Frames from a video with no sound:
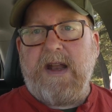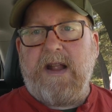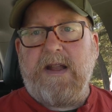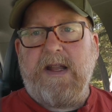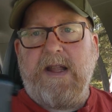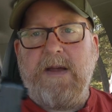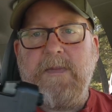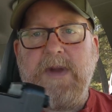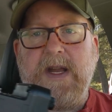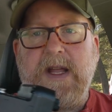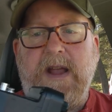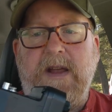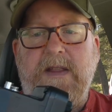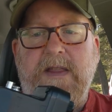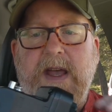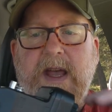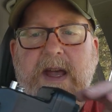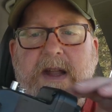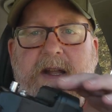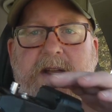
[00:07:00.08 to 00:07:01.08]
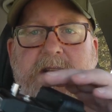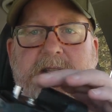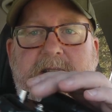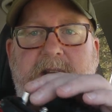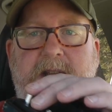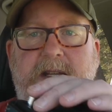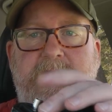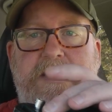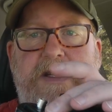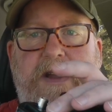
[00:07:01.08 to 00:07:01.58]
of limiting on that is
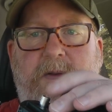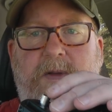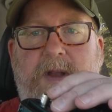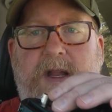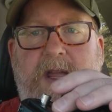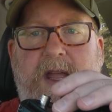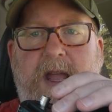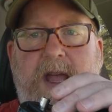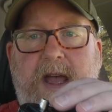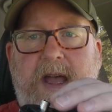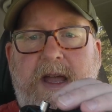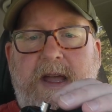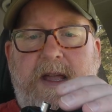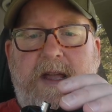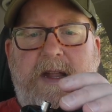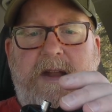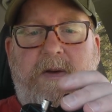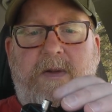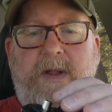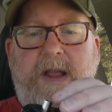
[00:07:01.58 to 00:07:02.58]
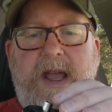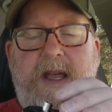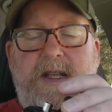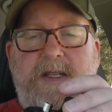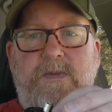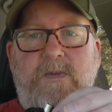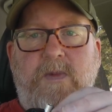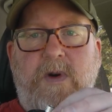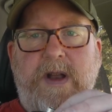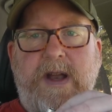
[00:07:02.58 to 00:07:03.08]
it only
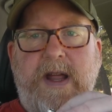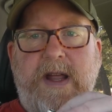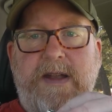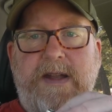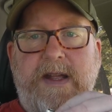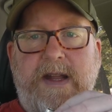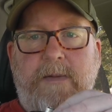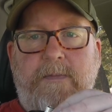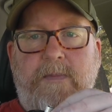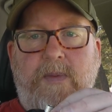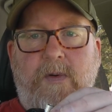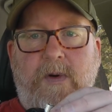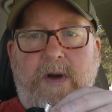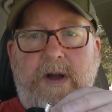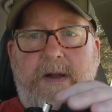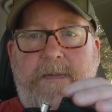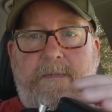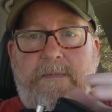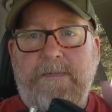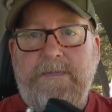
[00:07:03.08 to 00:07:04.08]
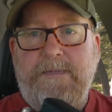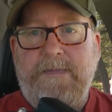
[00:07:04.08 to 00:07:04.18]
has one antenna port.